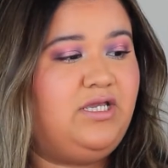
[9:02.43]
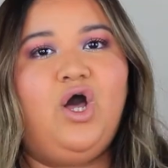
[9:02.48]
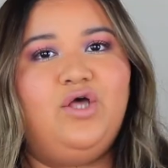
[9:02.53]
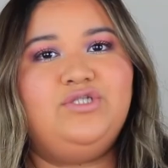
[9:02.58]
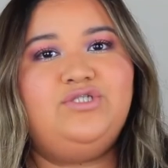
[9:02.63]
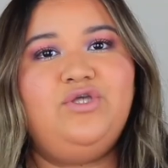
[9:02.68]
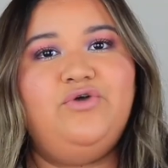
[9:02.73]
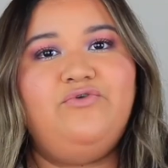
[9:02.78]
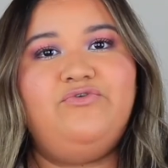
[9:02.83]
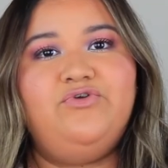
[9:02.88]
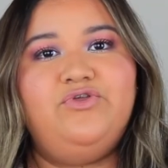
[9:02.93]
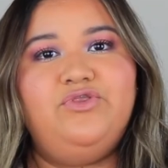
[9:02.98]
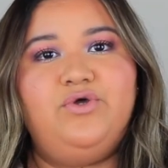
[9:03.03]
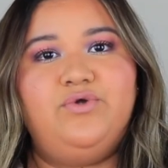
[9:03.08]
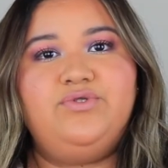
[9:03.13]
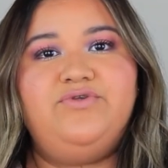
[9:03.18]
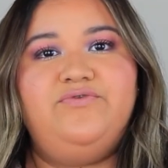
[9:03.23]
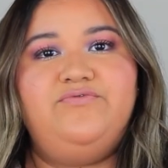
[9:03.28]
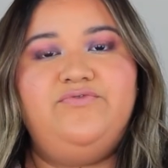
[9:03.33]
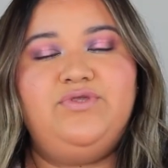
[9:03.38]
Also, for
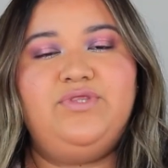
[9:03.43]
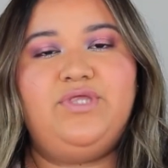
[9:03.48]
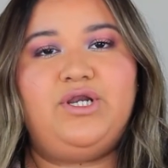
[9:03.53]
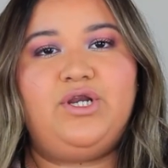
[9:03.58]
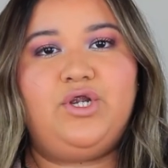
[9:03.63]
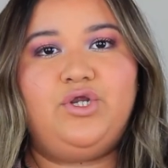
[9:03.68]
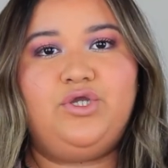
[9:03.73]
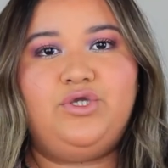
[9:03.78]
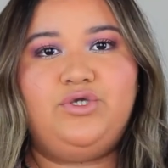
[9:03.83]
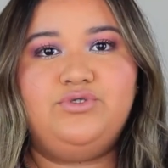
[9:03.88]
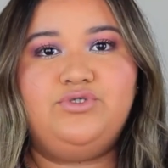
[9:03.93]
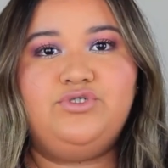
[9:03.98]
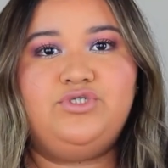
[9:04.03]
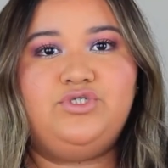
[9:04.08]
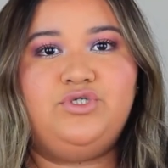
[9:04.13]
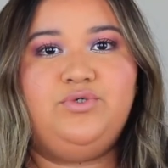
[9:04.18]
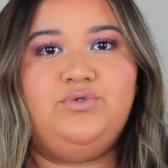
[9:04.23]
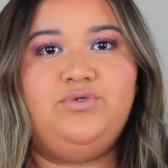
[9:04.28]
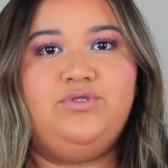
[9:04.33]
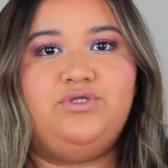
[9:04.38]
those of you that are used
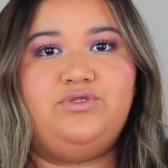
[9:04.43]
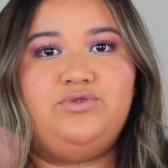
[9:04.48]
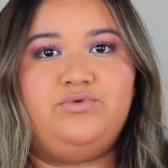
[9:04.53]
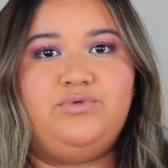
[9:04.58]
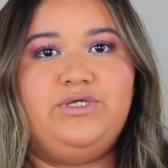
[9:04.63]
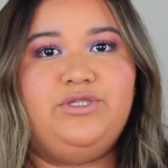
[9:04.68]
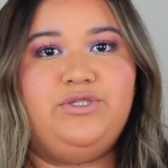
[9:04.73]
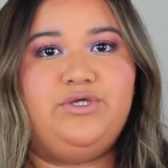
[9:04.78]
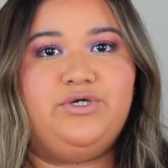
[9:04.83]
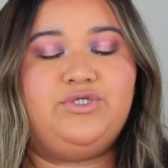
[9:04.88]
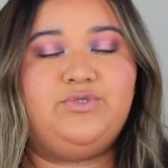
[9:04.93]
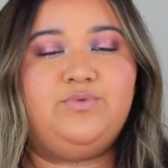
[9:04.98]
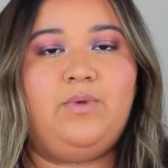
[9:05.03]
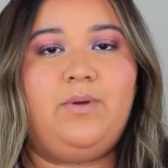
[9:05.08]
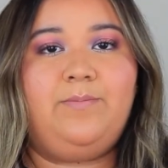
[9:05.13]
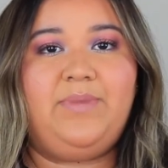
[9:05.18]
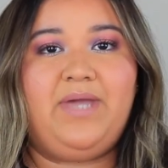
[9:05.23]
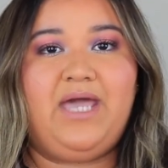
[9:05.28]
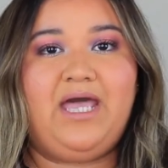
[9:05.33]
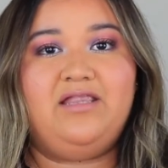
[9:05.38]
to the 3 looks
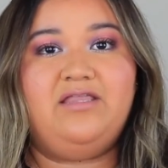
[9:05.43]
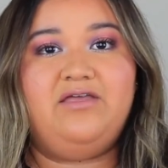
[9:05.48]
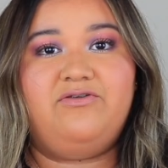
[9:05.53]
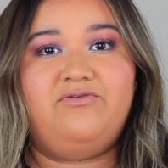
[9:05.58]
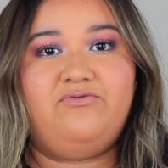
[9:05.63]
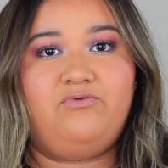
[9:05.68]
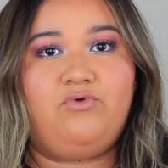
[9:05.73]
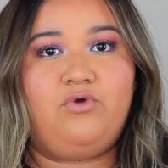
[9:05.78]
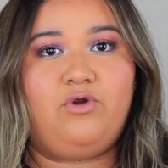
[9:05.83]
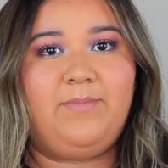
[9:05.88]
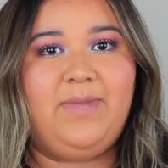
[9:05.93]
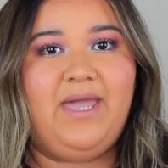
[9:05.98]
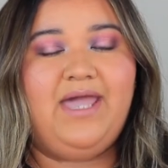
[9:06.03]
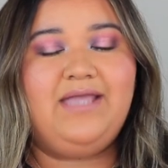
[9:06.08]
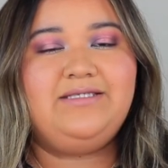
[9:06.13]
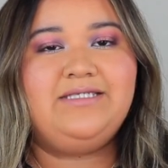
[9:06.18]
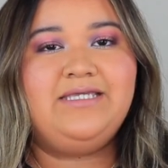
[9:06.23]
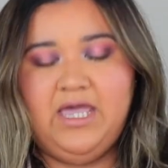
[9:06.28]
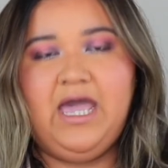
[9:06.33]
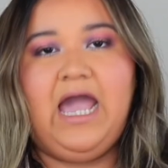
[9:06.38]
1 palette
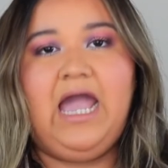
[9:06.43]
format,